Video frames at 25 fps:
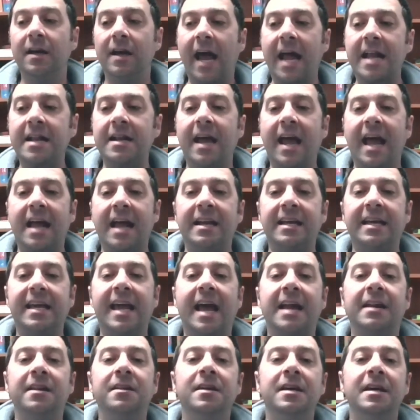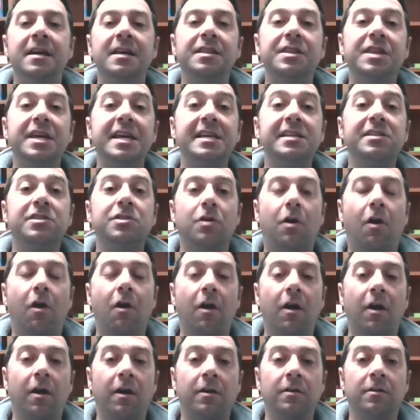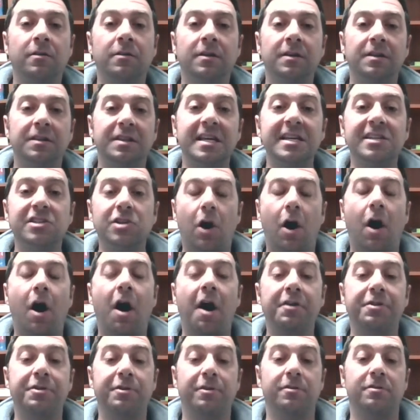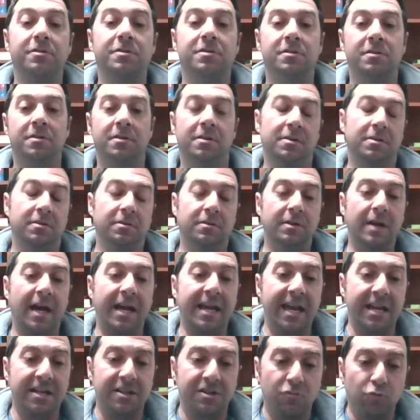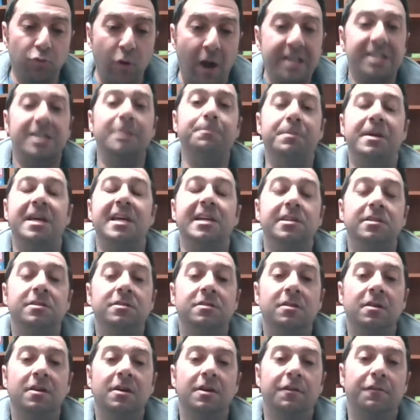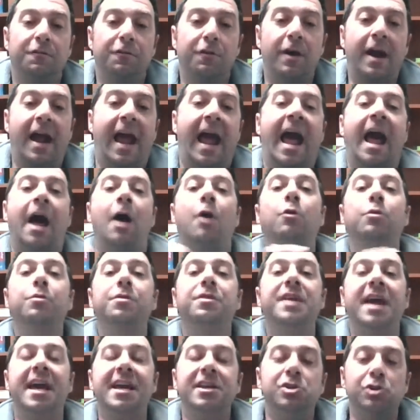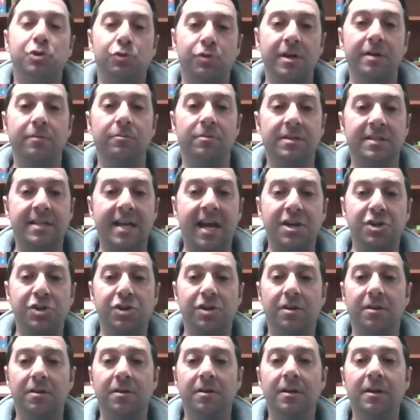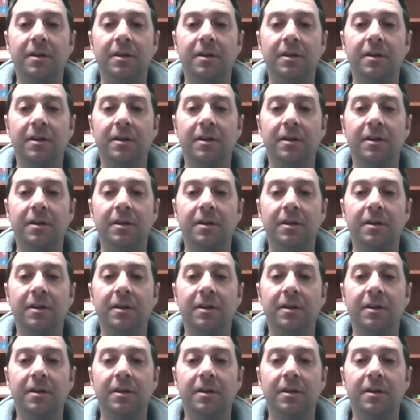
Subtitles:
And again, these authors, again, recipes for how they treat recession.